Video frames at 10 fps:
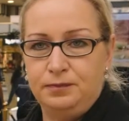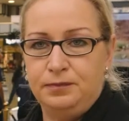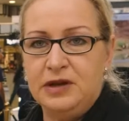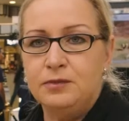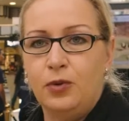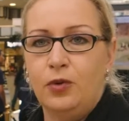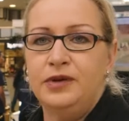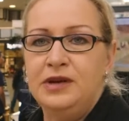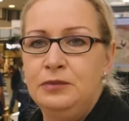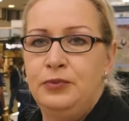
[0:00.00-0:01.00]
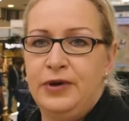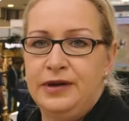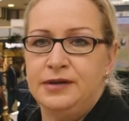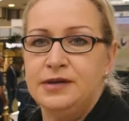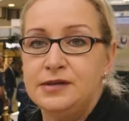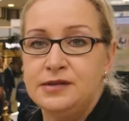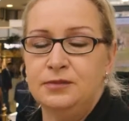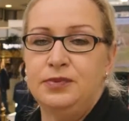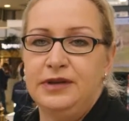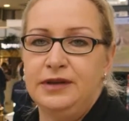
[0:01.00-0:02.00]
being born and bred
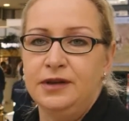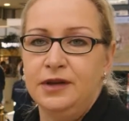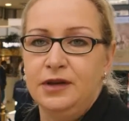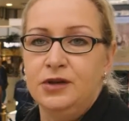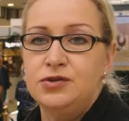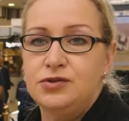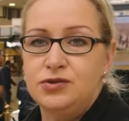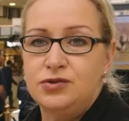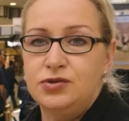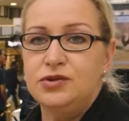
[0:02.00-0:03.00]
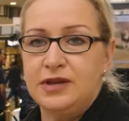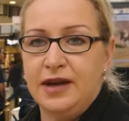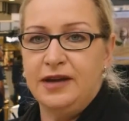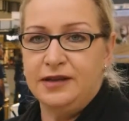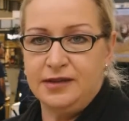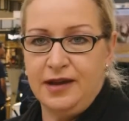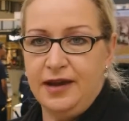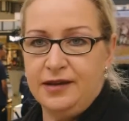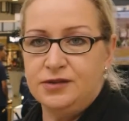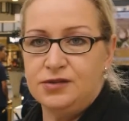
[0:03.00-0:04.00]
simply to die at the
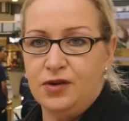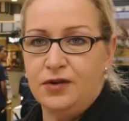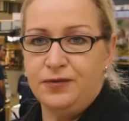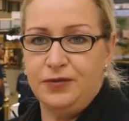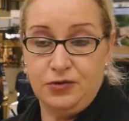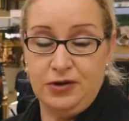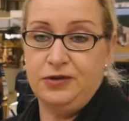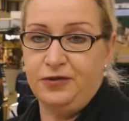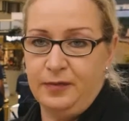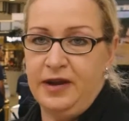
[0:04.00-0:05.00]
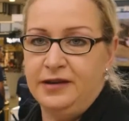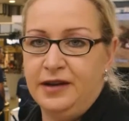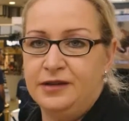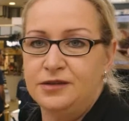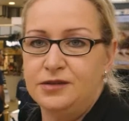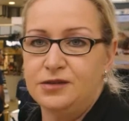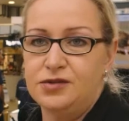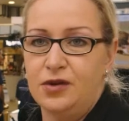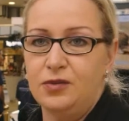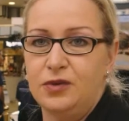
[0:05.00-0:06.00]
hands of the greed of man. And
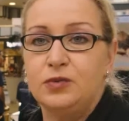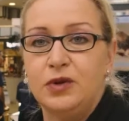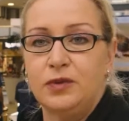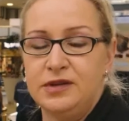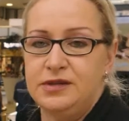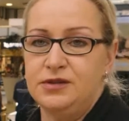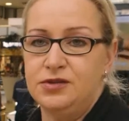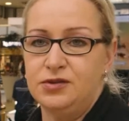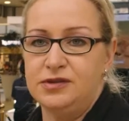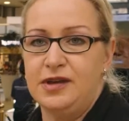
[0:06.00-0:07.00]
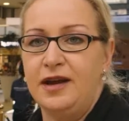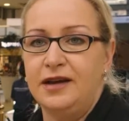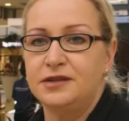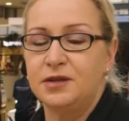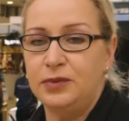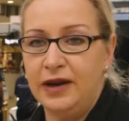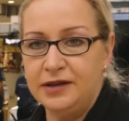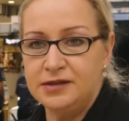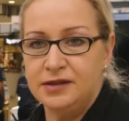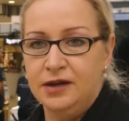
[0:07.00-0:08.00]
so what we're wanting to do is highlight the
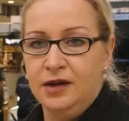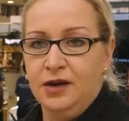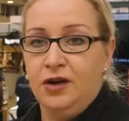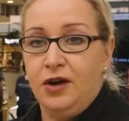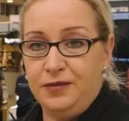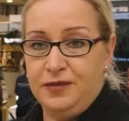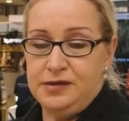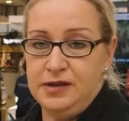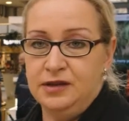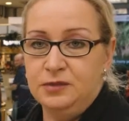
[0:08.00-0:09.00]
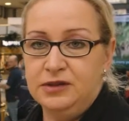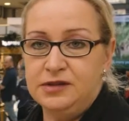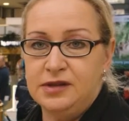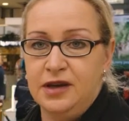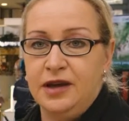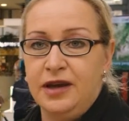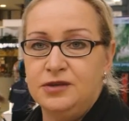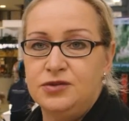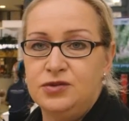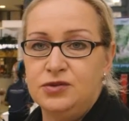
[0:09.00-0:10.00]
plight of these animals
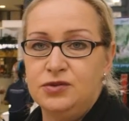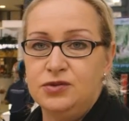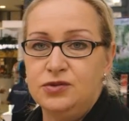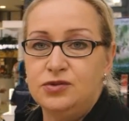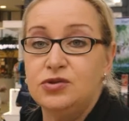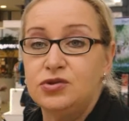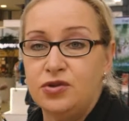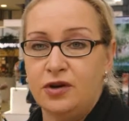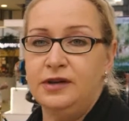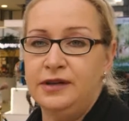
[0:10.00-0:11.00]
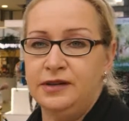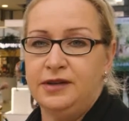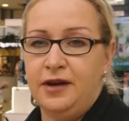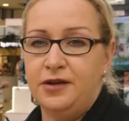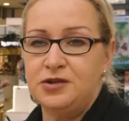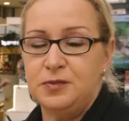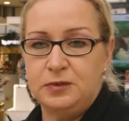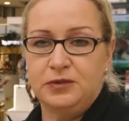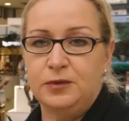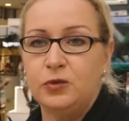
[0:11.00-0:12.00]
and to strongly encourage
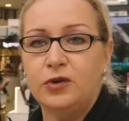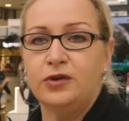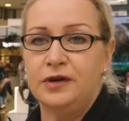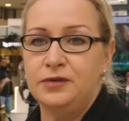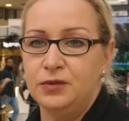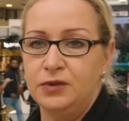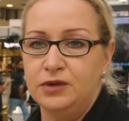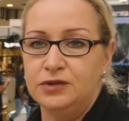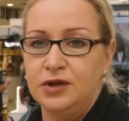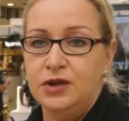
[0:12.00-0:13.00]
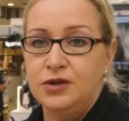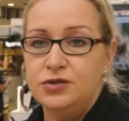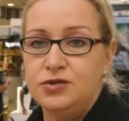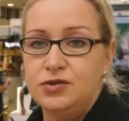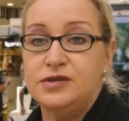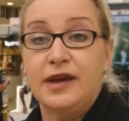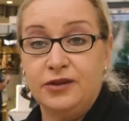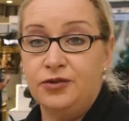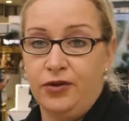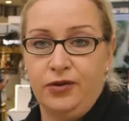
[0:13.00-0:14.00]
people from all around the world to
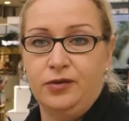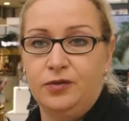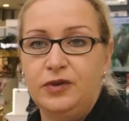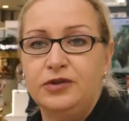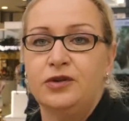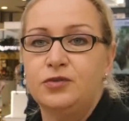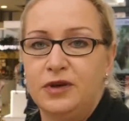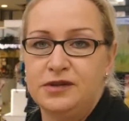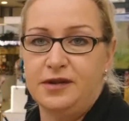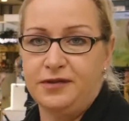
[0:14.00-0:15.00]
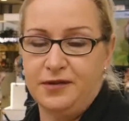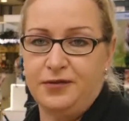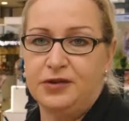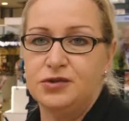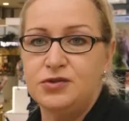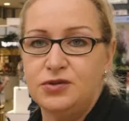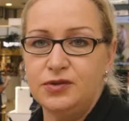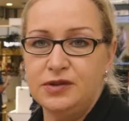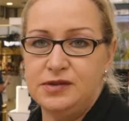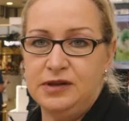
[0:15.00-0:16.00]
say no. We don't want South Africa to
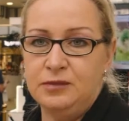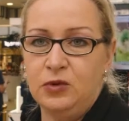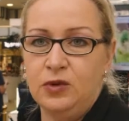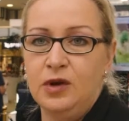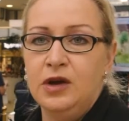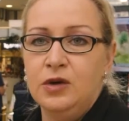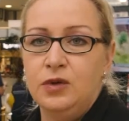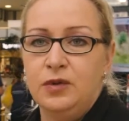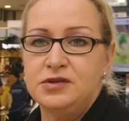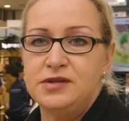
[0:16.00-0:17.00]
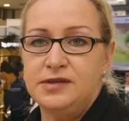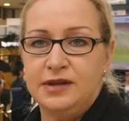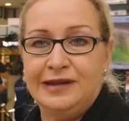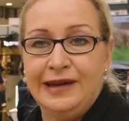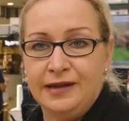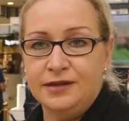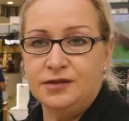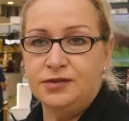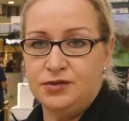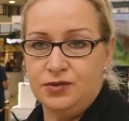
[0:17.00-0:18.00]
do this anymore. We want to see an
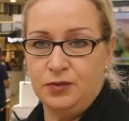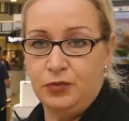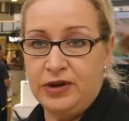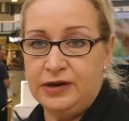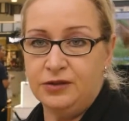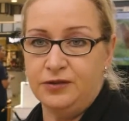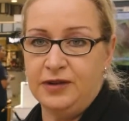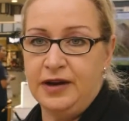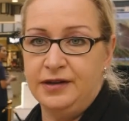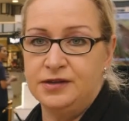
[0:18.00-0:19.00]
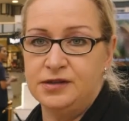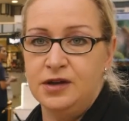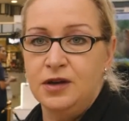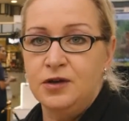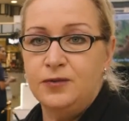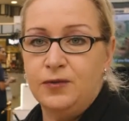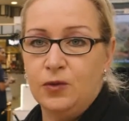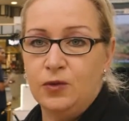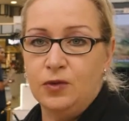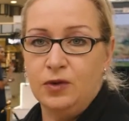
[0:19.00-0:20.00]
end to the breeding of lions
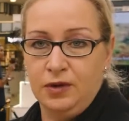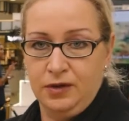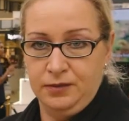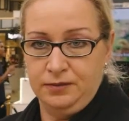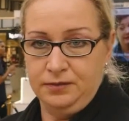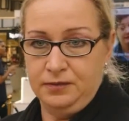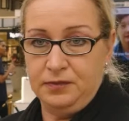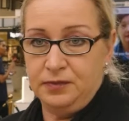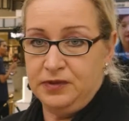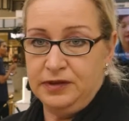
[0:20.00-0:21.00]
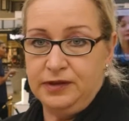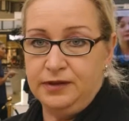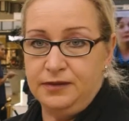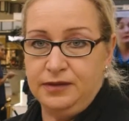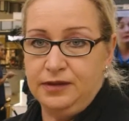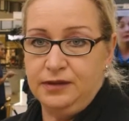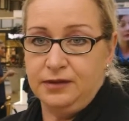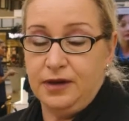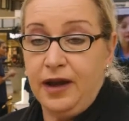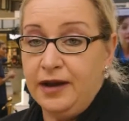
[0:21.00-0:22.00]
for the
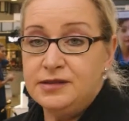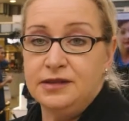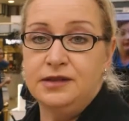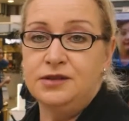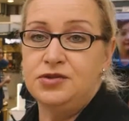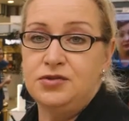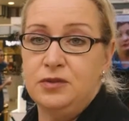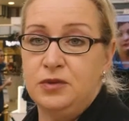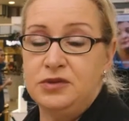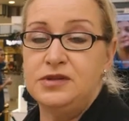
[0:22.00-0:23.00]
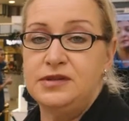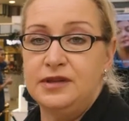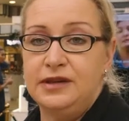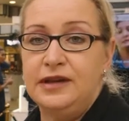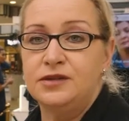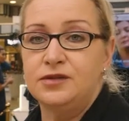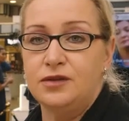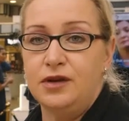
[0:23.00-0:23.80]
hunting industry. We want to see an end